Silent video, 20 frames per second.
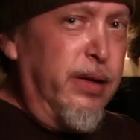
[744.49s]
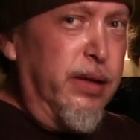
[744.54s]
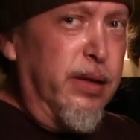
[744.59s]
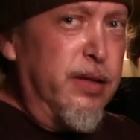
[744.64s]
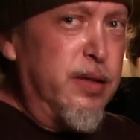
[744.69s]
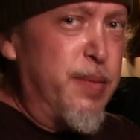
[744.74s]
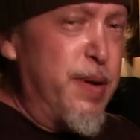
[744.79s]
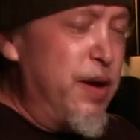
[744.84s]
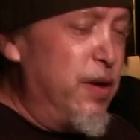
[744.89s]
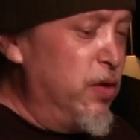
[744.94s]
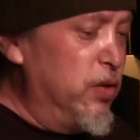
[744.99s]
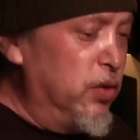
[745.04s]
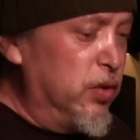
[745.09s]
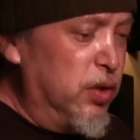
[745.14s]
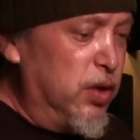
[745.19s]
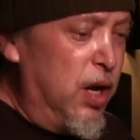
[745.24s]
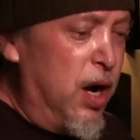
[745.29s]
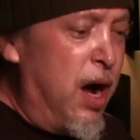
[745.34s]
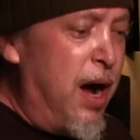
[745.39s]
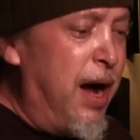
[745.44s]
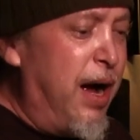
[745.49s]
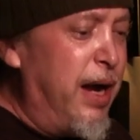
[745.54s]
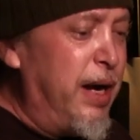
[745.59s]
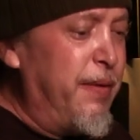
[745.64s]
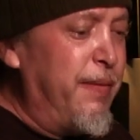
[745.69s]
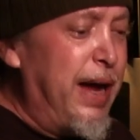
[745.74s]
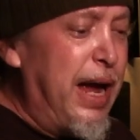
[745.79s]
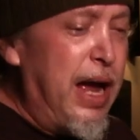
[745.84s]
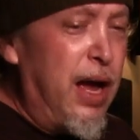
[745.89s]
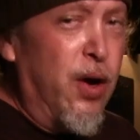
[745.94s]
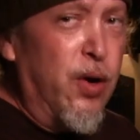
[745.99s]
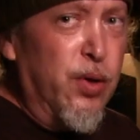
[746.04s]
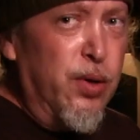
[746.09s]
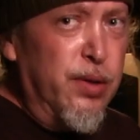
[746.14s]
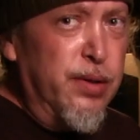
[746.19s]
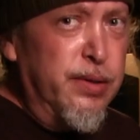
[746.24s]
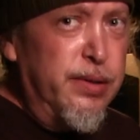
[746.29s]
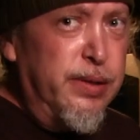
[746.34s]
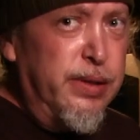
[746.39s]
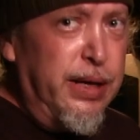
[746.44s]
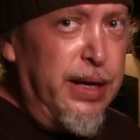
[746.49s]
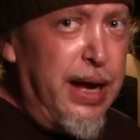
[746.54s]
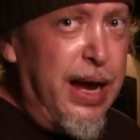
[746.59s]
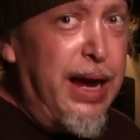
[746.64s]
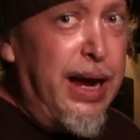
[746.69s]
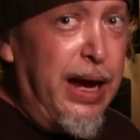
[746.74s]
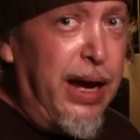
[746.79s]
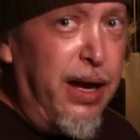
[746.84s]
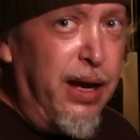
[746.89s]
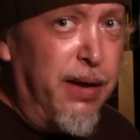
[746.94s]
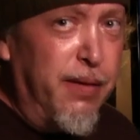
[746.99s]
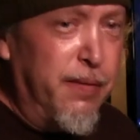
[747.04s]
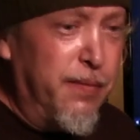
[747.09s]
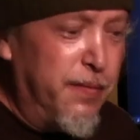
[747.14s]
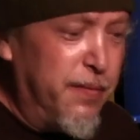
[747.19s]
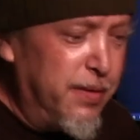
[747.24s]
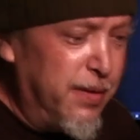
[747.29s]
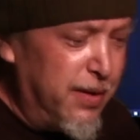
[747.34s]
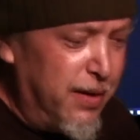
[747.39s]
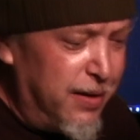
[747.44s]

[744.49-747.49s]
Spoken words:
spend a lot of hours, and I have,